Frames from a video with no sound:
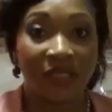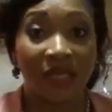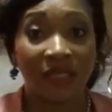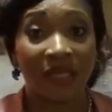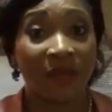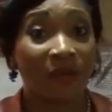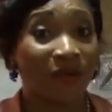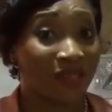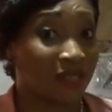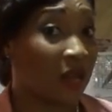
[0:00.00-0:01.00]
set the
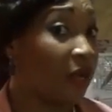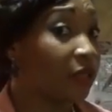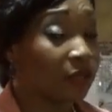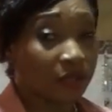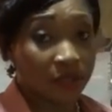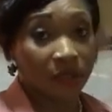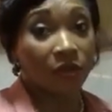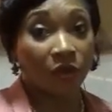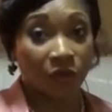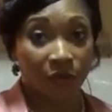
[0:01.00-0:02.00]
label aside because
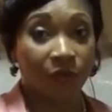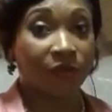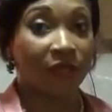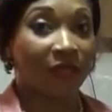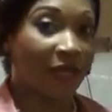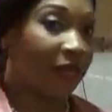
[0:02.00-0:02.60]
you're going to use it